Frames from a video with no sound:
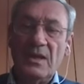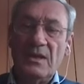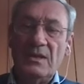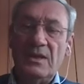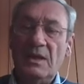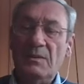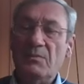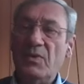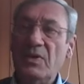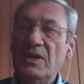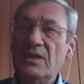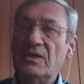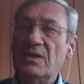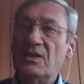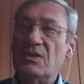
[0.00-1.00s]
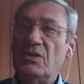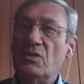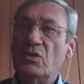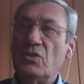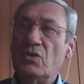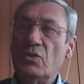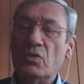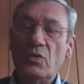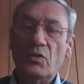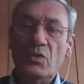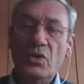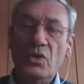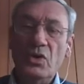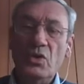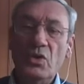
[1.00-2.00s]
That brings us to
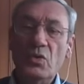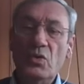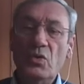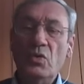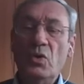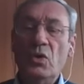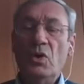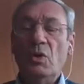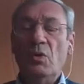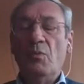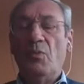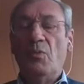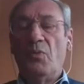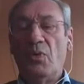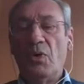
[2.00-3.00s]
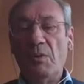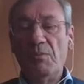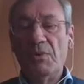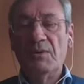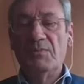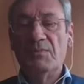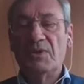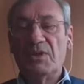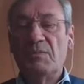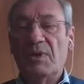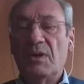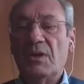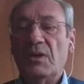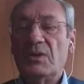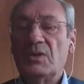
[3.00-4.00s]
new problems
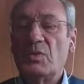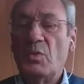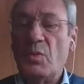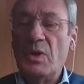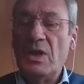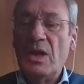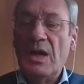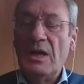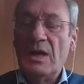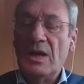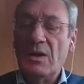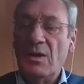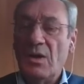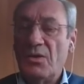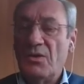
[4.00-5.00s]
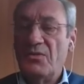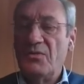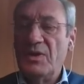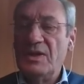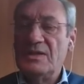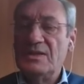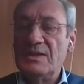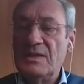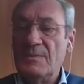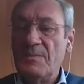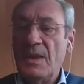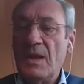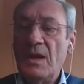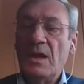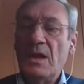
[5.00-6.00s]
because we are
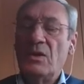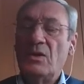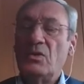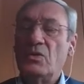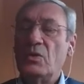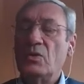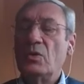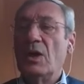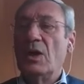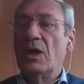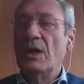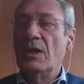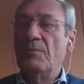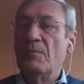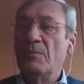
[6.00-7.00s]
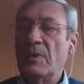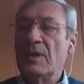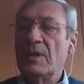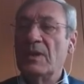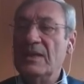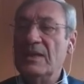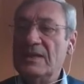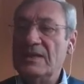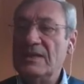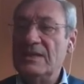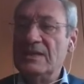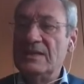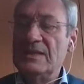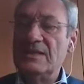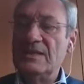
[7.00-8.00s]
facing two
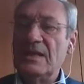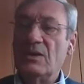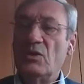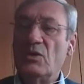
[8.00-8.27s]
diseases and